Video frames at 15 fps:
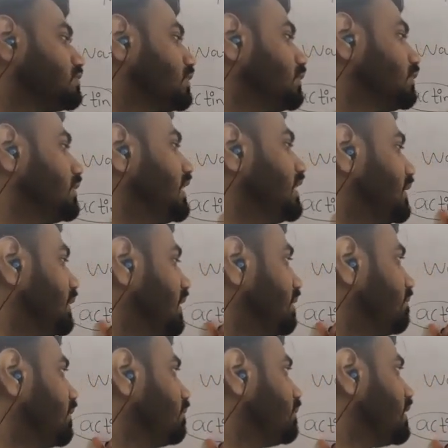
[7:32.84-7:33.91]
So you need to
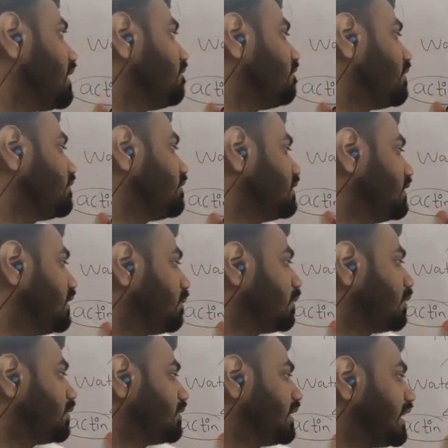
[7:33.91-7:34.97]
remember everyone
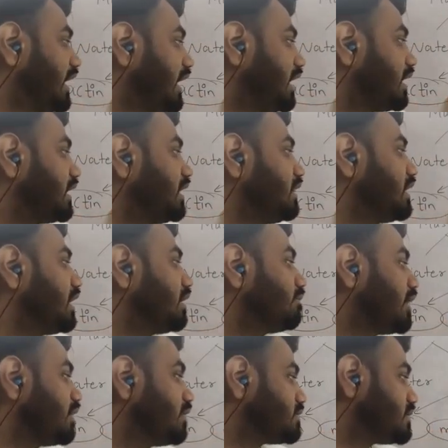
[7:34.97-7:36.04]
about the actin and
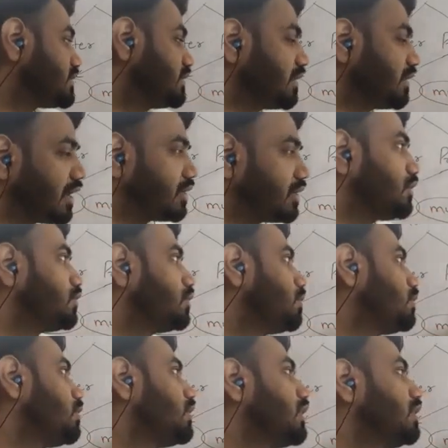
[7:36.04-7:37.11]
myosin are the two
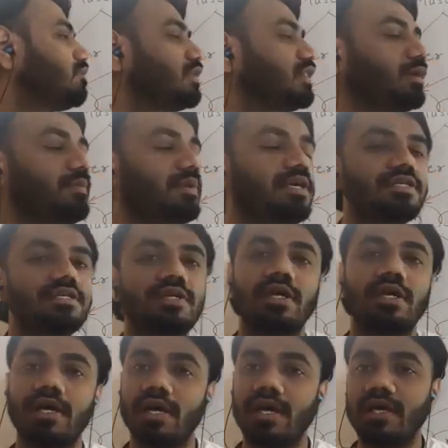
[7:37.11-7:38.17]
protein filaments
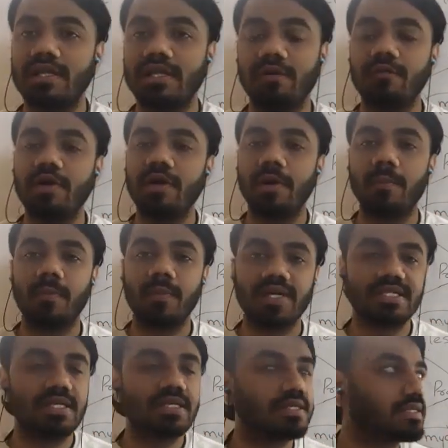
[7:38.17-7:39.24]
in our
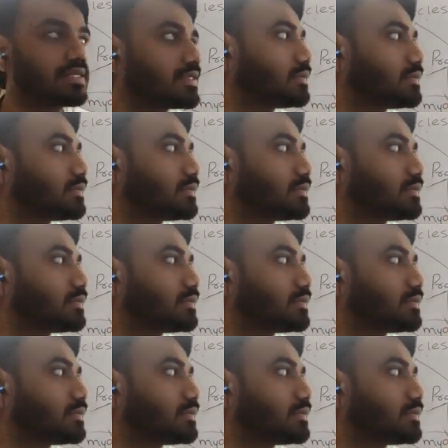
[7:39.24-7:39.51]
muscle,